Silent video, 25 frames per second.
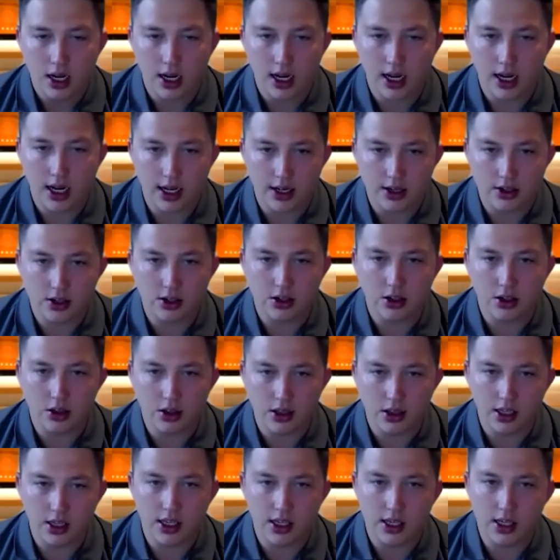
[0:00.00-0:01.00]
and
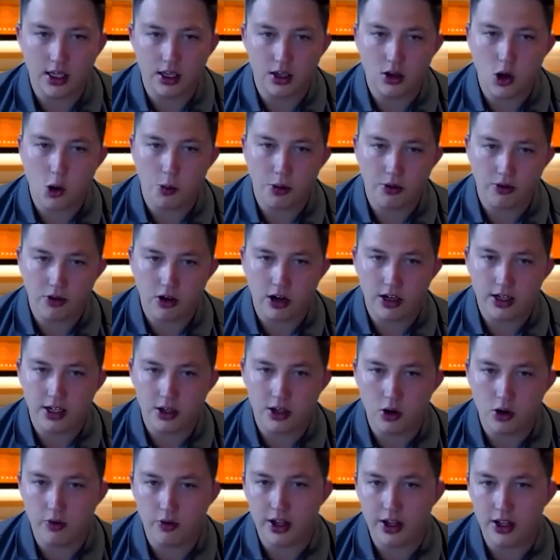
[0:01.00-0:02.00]
the
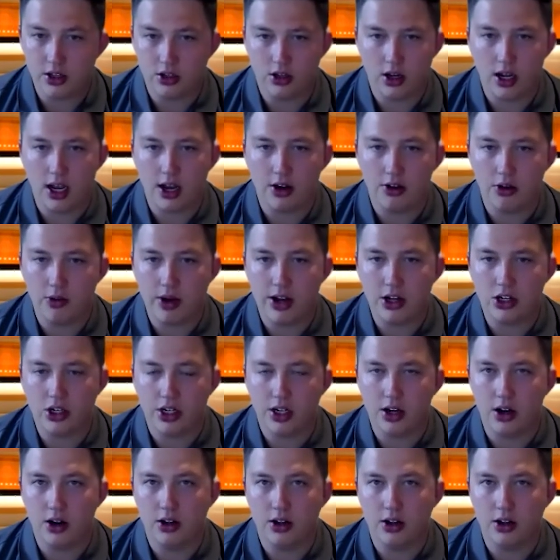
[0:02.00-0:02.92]
copywriting of it. So how you actually